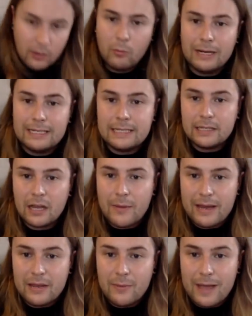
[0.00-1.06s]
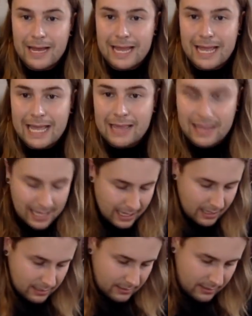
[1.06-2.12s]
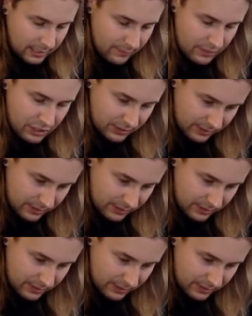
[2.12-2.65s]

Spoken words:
Well, it didn't go anywhere near the original